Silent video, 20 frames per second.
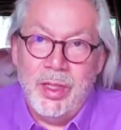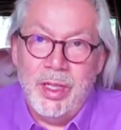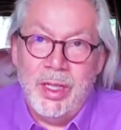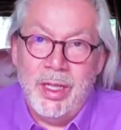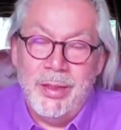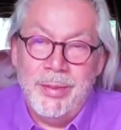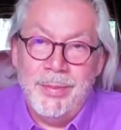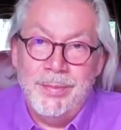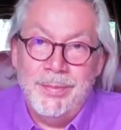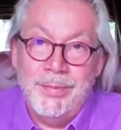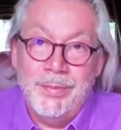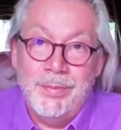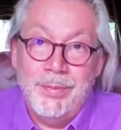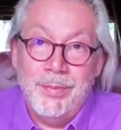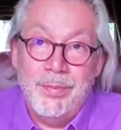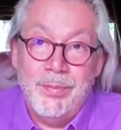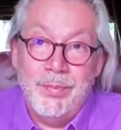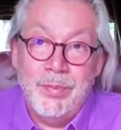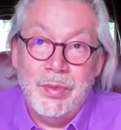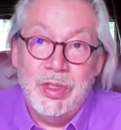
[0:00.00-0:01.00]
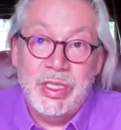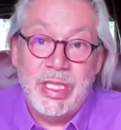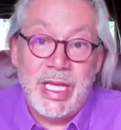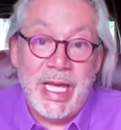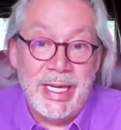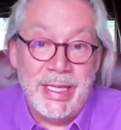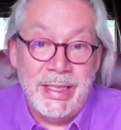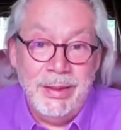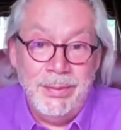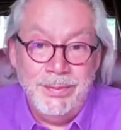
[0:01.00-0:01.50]
um,
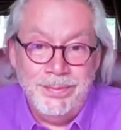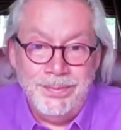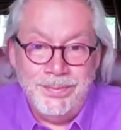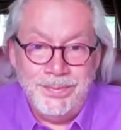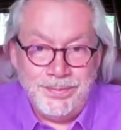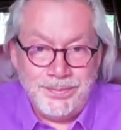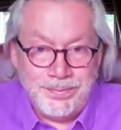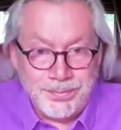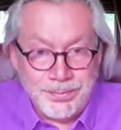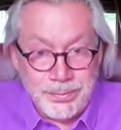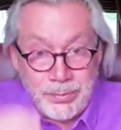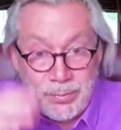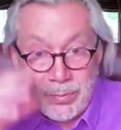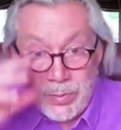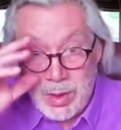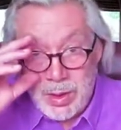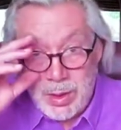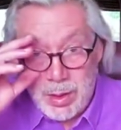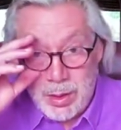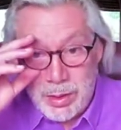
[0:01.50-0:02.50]
selling Mm-hmm.